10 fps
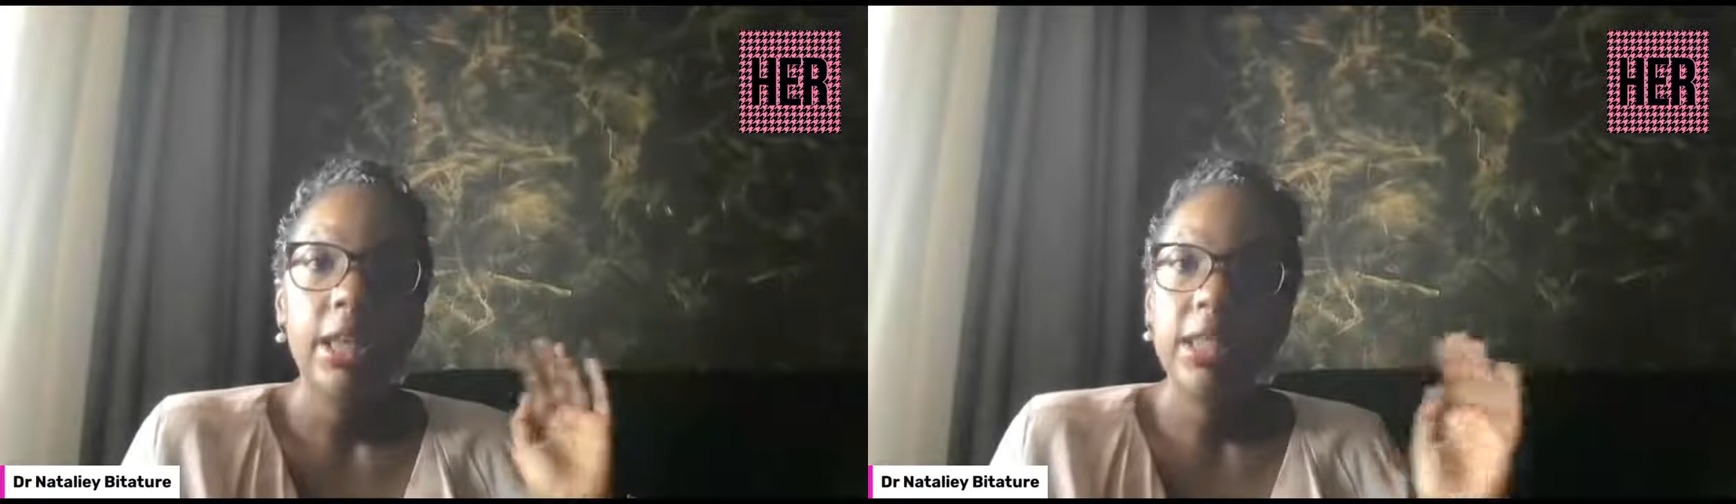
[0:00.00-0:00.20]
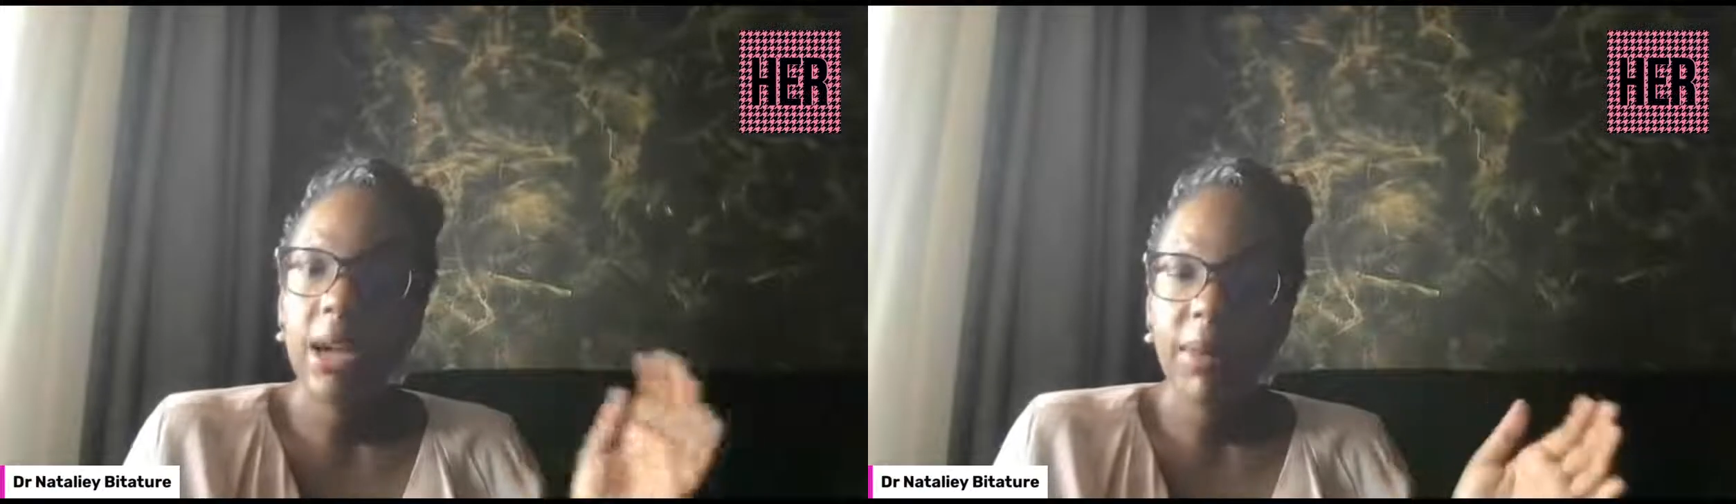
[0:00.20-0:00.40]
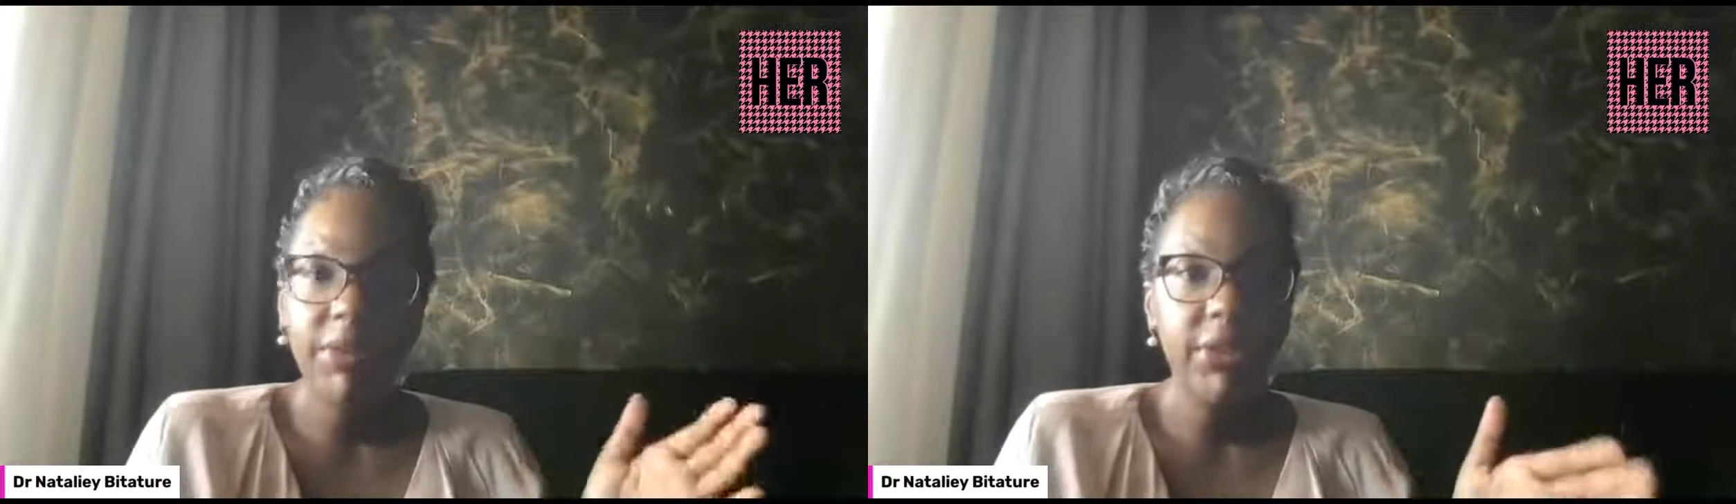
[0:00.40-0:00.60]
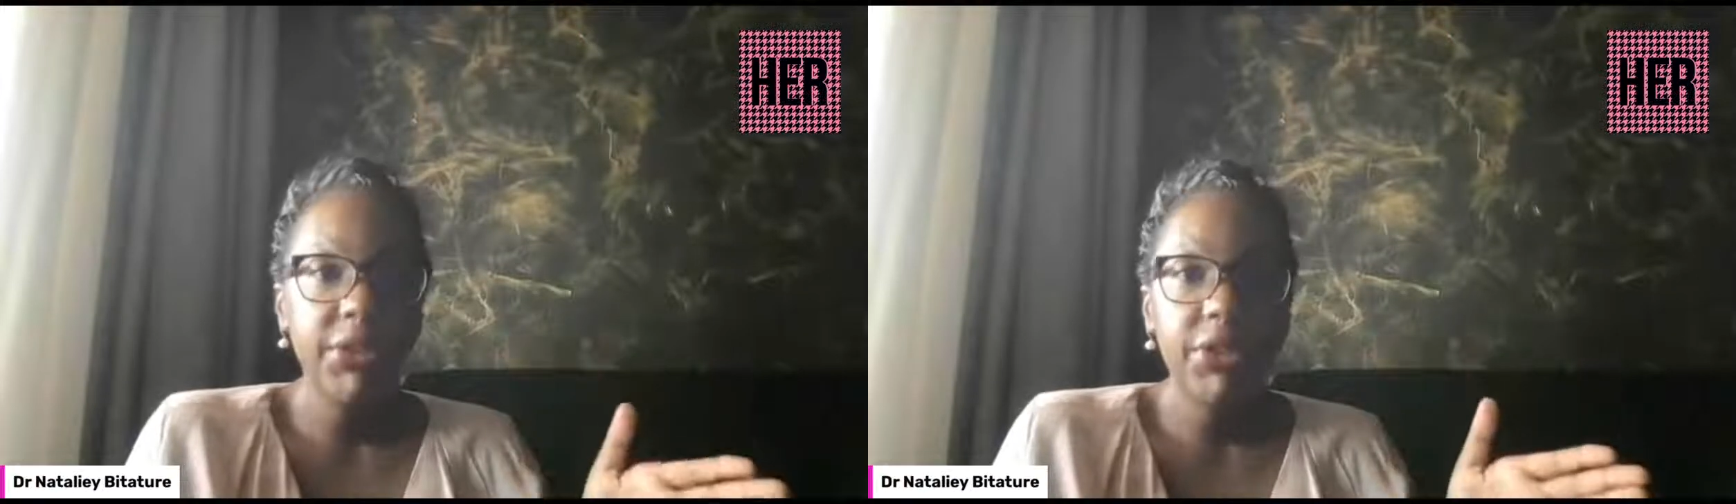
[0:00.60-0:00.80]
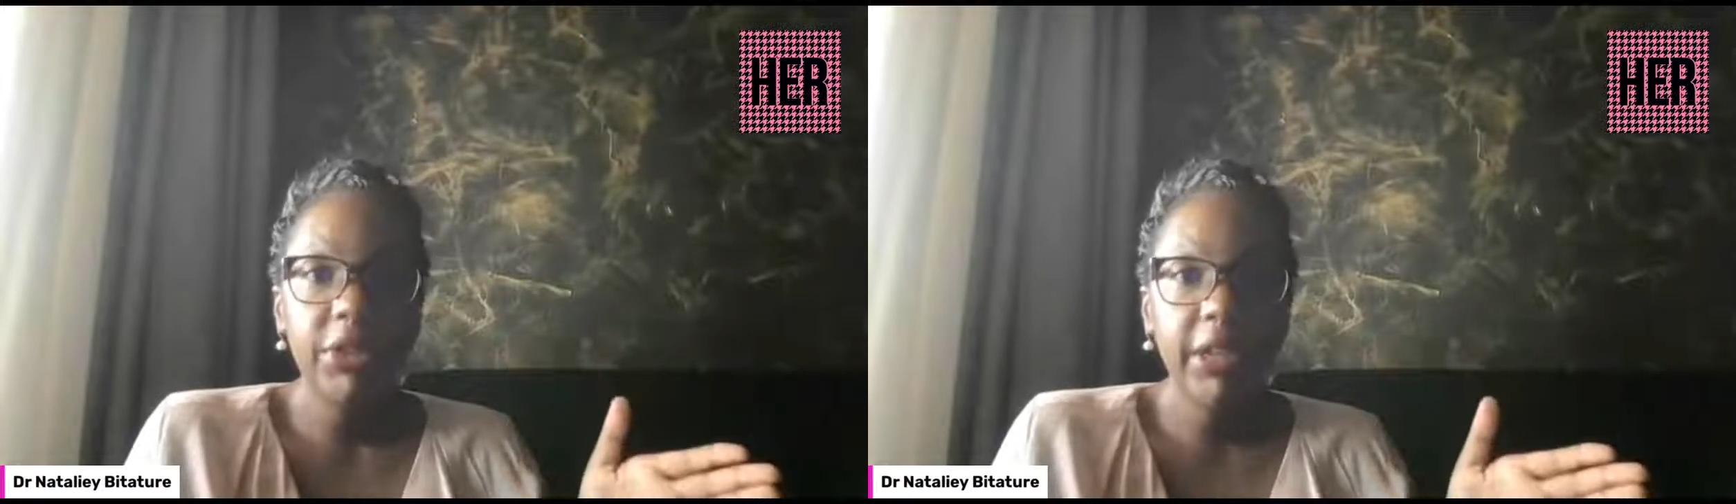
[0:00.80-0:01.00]
Some are
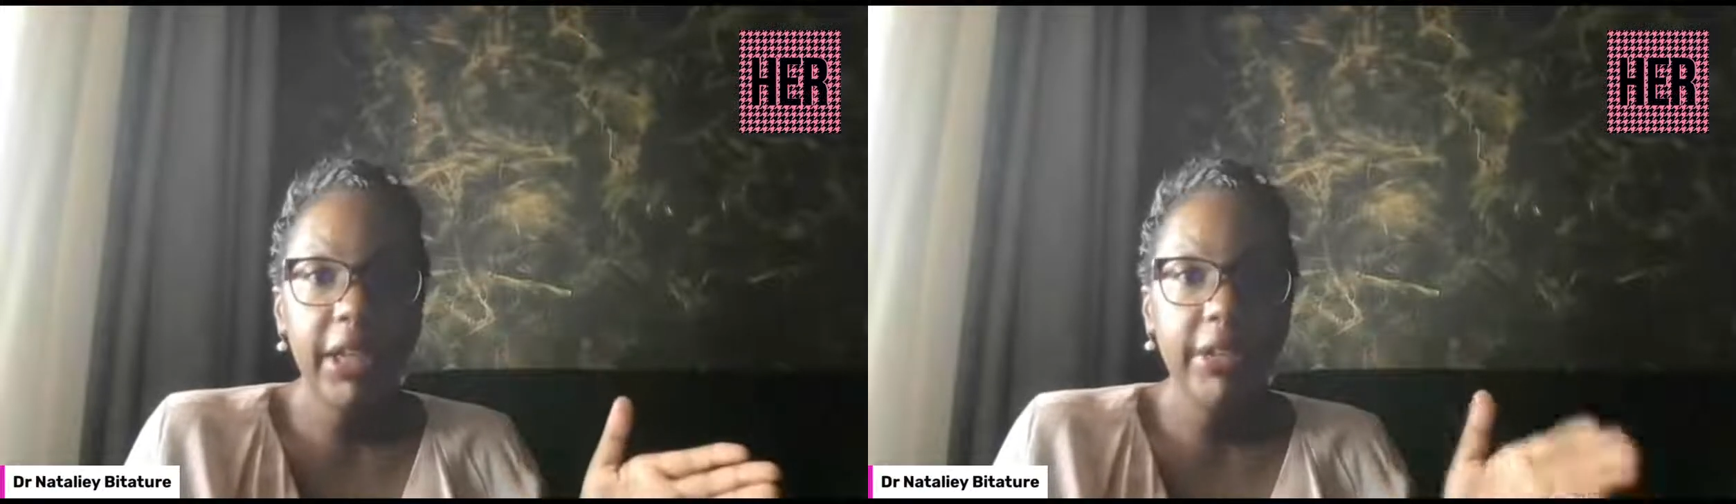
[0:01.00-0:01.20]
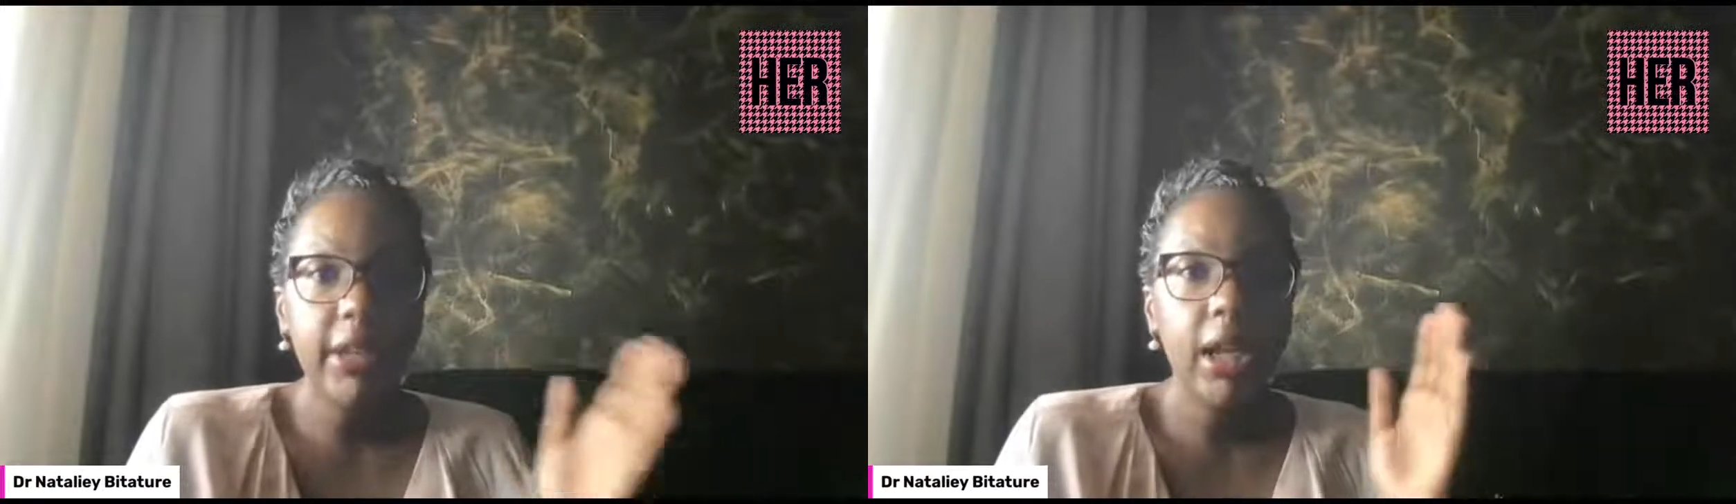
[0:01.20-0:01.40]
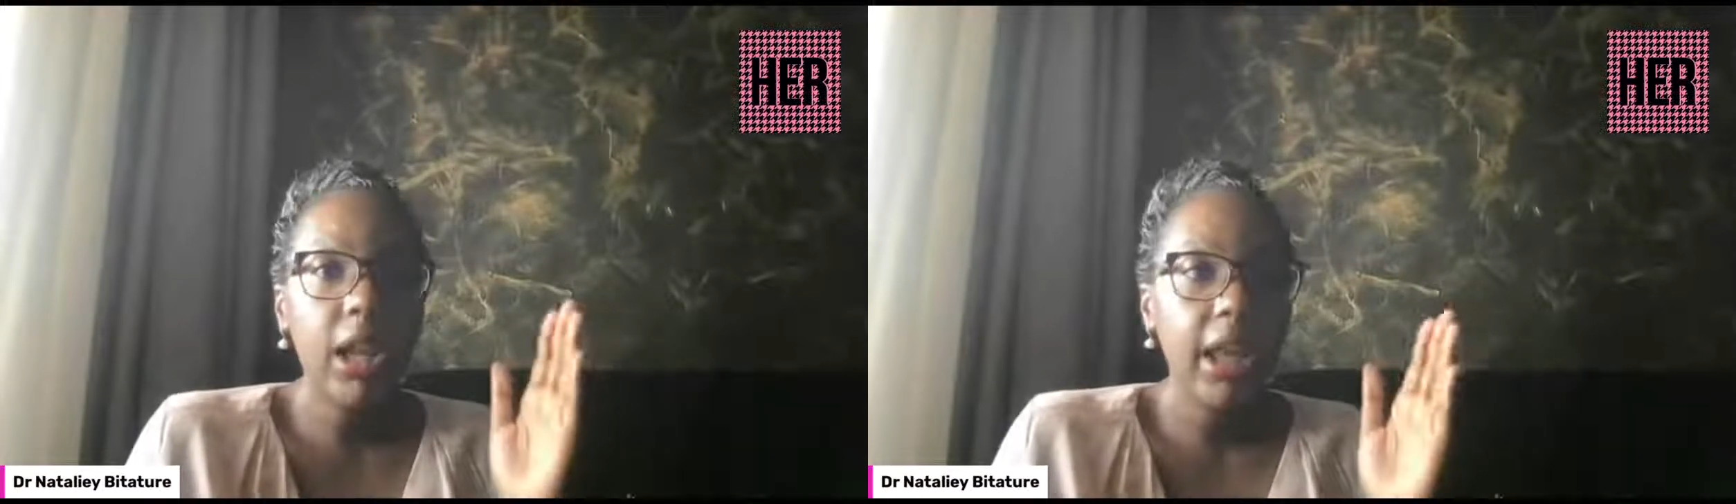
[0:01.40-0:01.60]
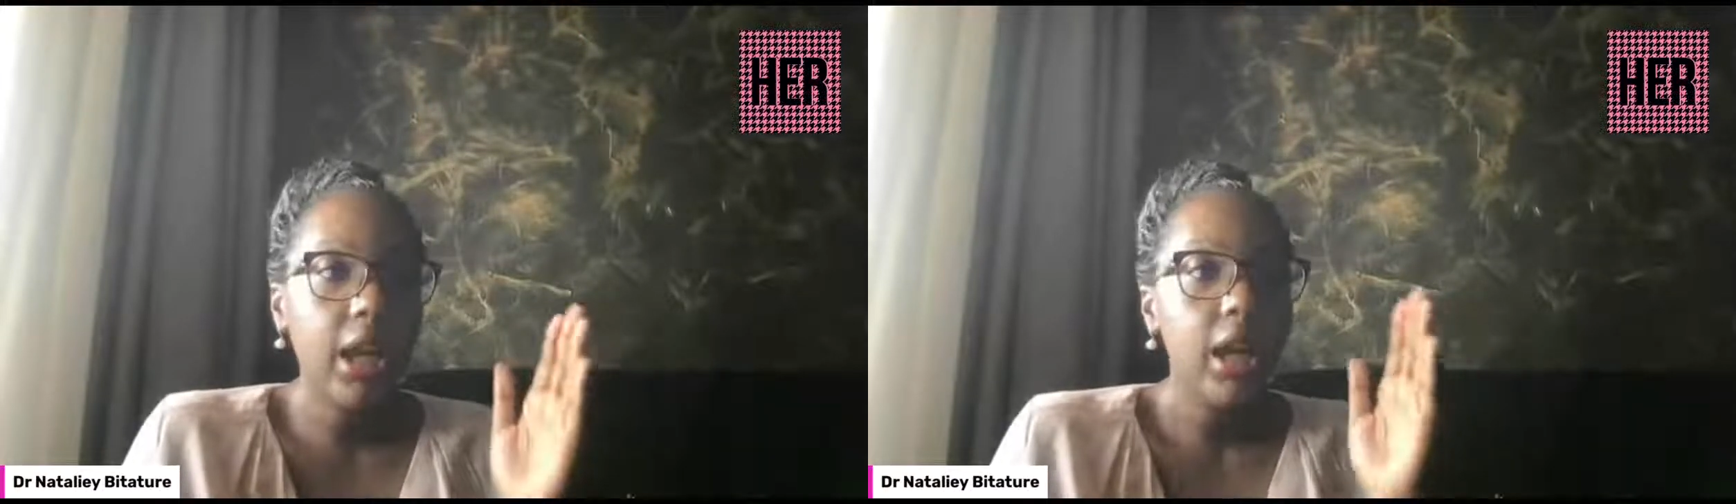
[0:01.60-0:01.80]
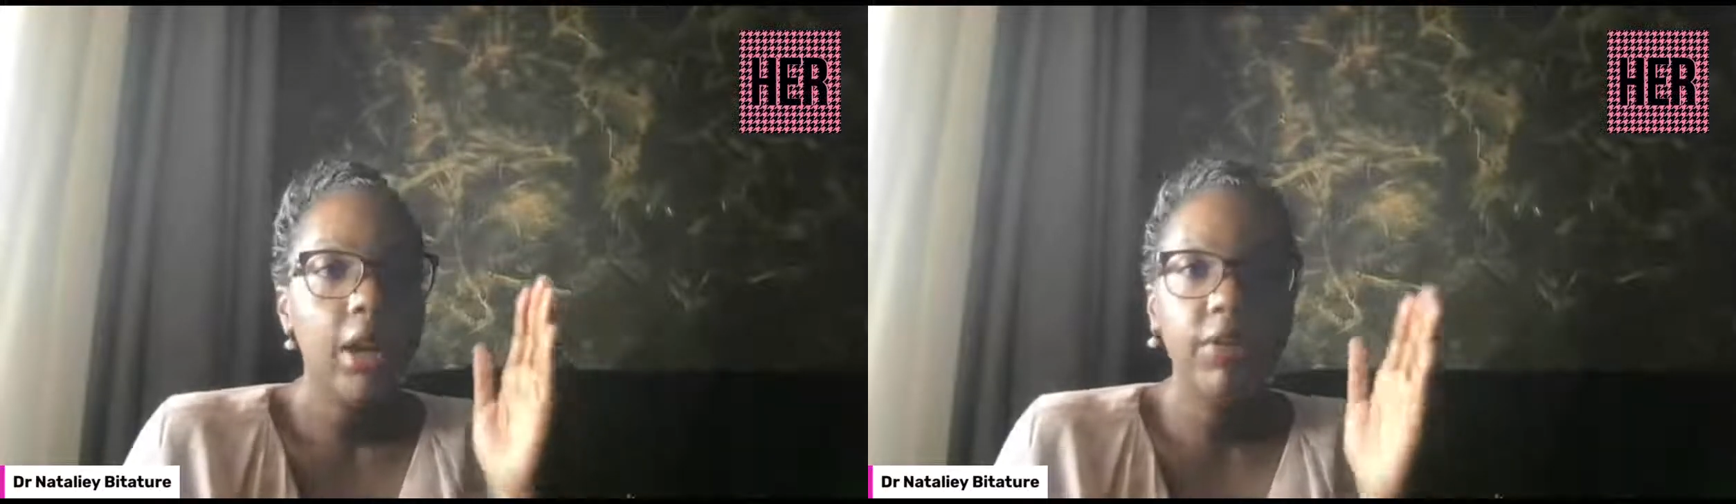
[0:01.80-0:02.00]
very serious and like